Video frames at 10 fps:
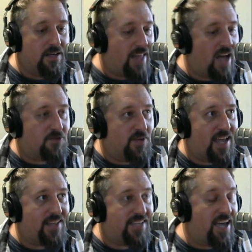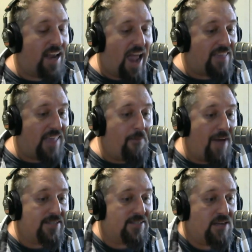That's what they did, and they
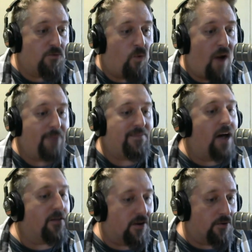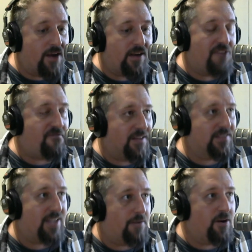basically wiped out their run
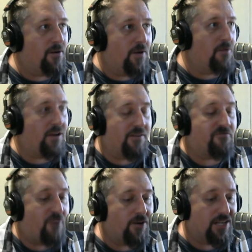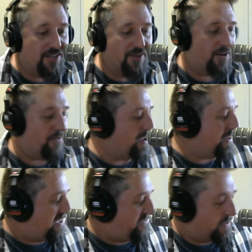defense, said we won't even focus on our run
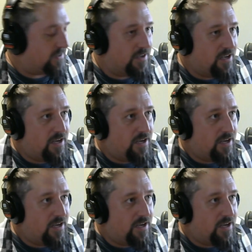defense.